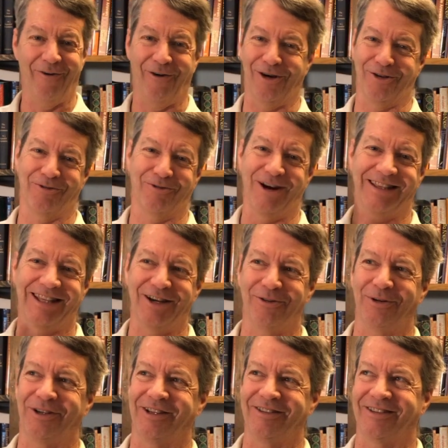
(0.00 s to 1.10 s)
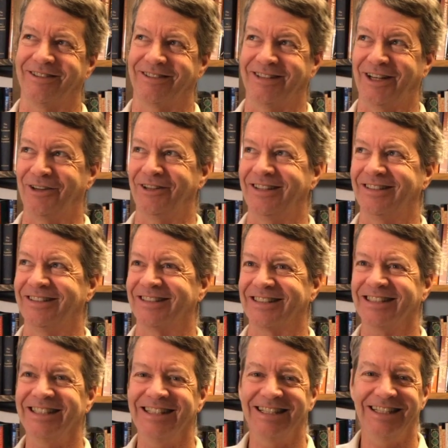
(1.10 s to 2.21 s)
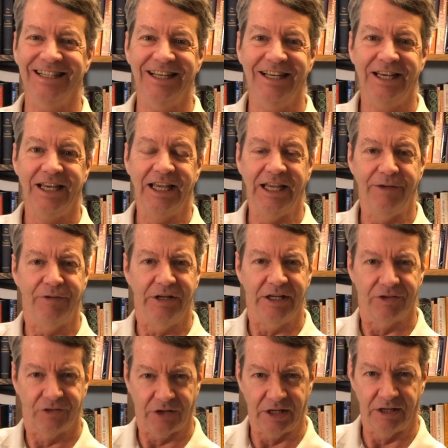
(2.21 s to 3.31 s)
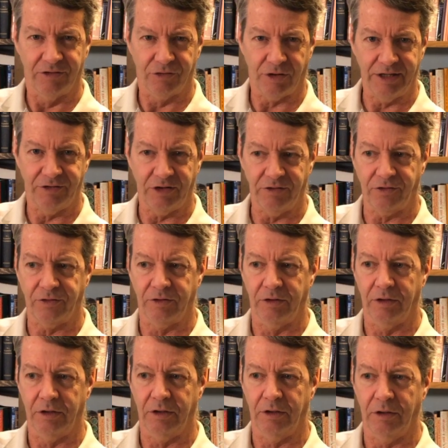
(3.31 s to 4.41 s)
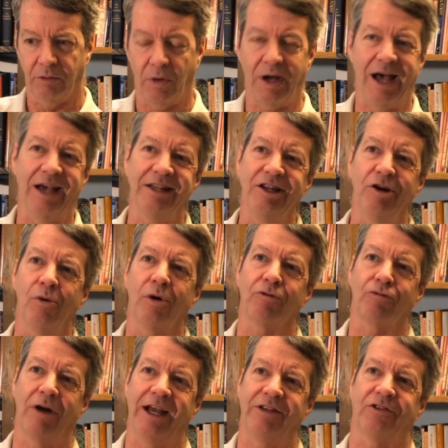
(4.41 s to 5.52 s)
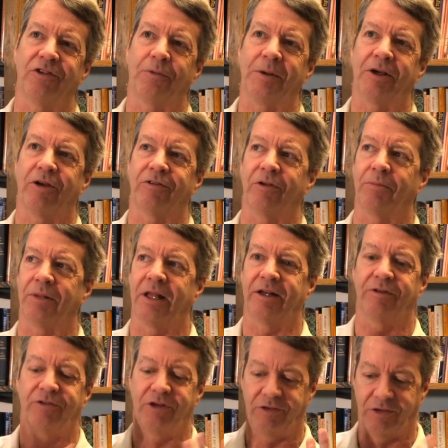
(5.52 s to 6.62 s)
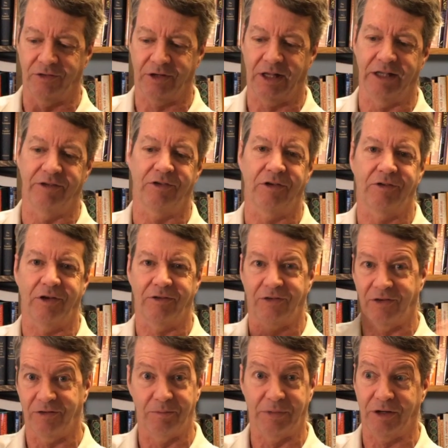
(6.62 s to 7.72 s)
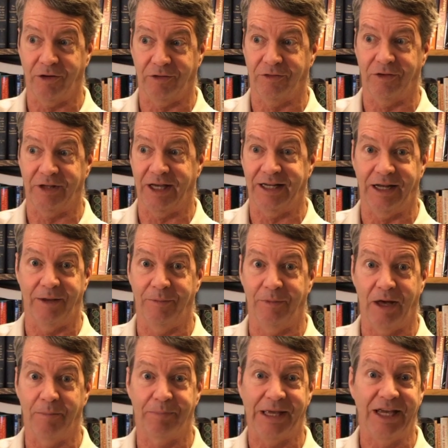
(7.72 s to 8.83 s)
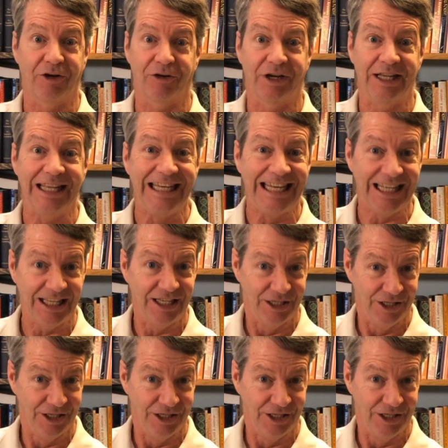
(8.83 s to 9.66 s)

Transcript: Well, right there, we could just, there it is even as he is righteous? Well, I know we're righteous because the blood of Jesus cleanses us, and because of that, I'm appearing